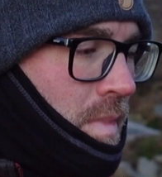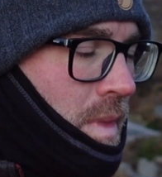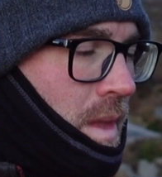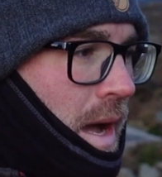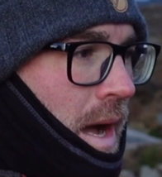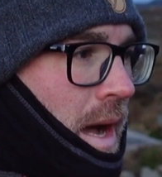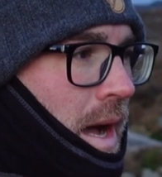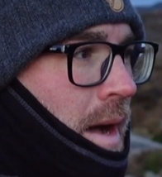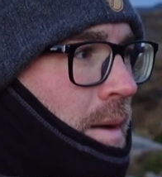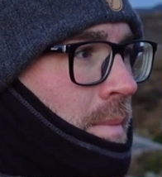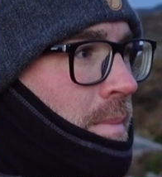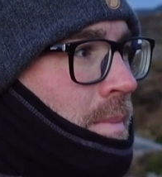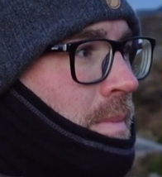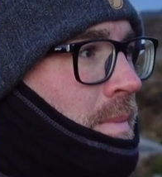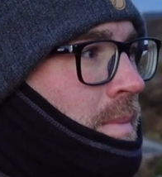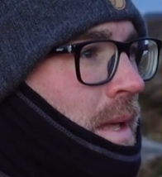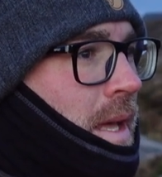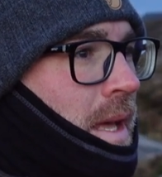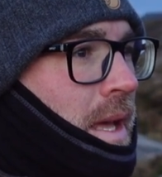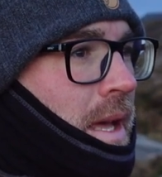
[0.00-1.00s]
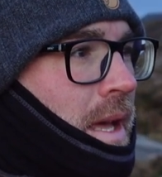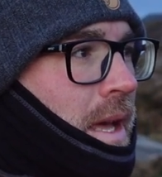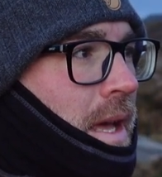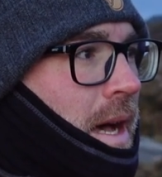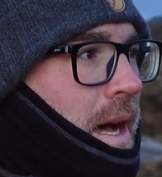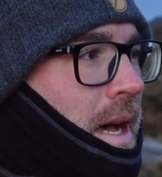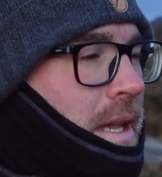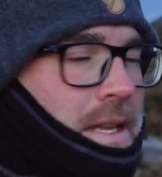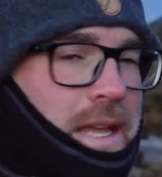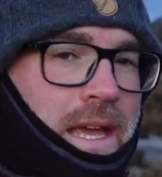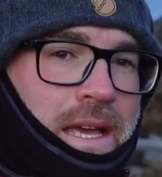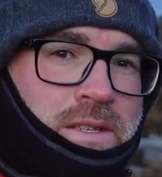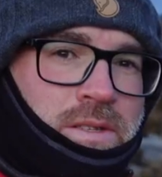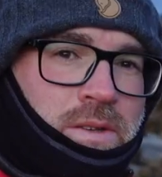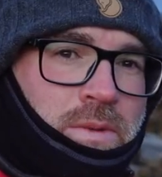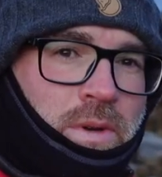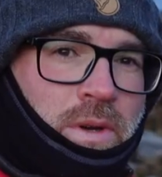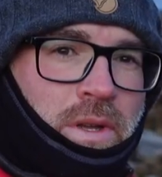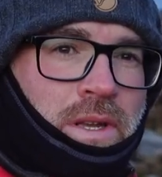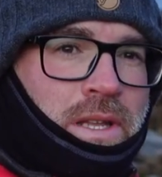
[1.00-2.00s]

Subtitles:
And yeah, so